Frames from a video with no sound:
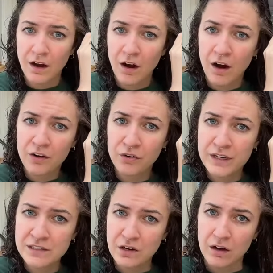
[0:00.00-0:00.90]
Oh,
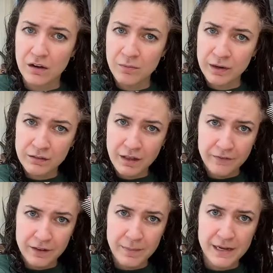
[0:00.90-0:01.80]
Crystal, what a
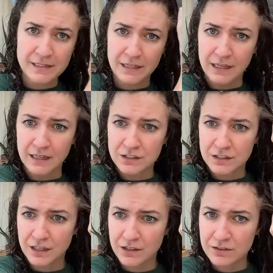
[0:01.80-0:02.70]
lovely message.
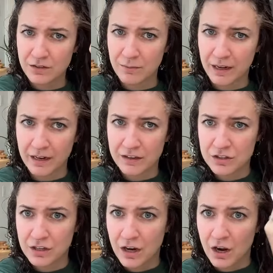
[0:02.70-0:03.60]
Thank you so
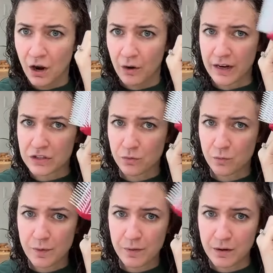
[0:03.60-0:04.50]
much. Okay, so
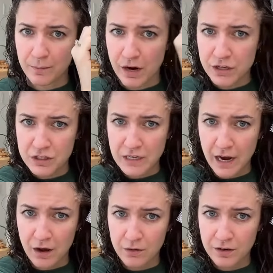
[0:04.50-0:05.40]
we put our brush
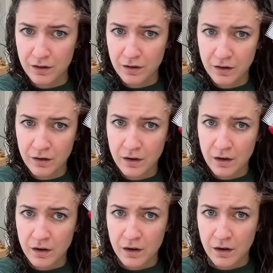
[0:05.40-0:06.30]
down
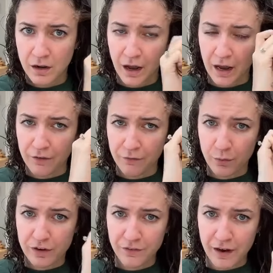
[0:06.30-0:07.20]
at a
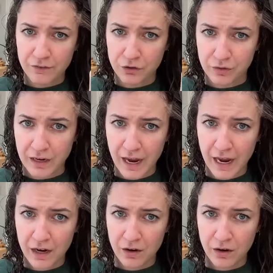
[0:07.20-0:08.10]
45-degree
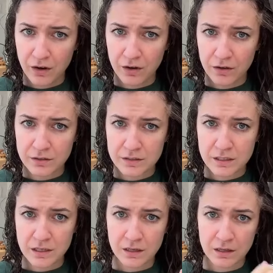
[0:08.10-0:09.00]
angles,